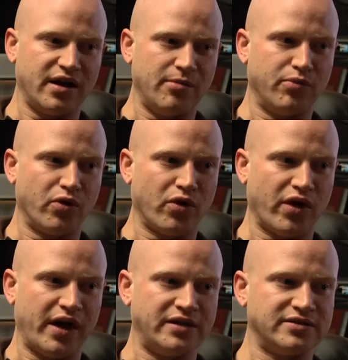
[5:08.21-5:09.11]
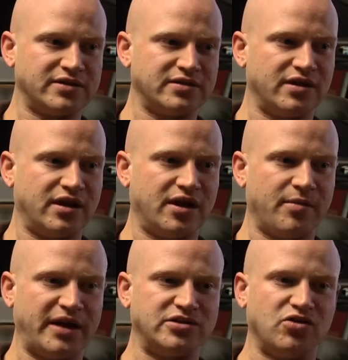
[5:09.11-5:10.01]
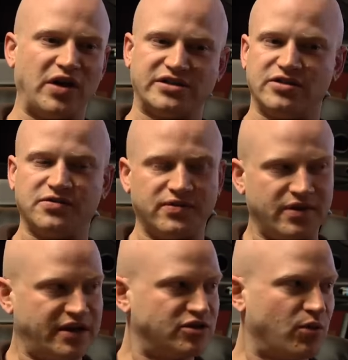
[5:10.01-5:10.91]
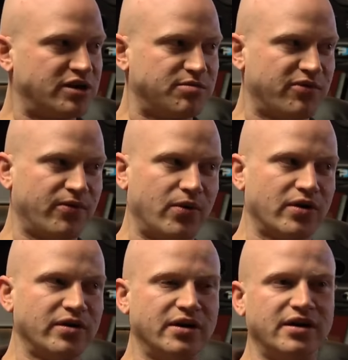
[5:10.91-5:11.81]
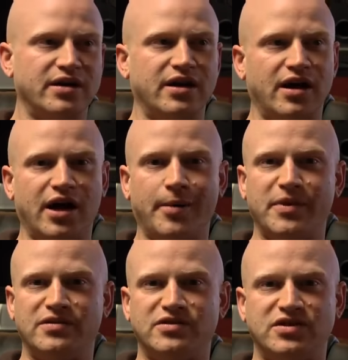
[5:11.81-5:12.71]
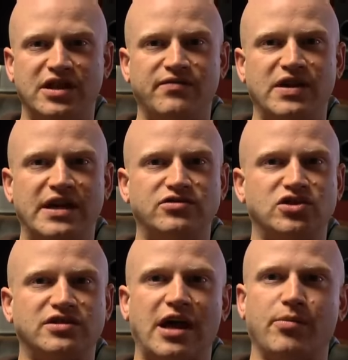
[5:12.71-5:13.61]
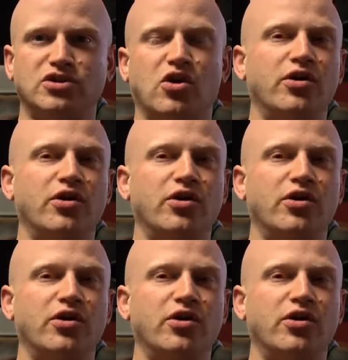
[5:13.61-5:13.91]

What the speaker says: in Borderlands as aggressive as it was before, and to even hit just that much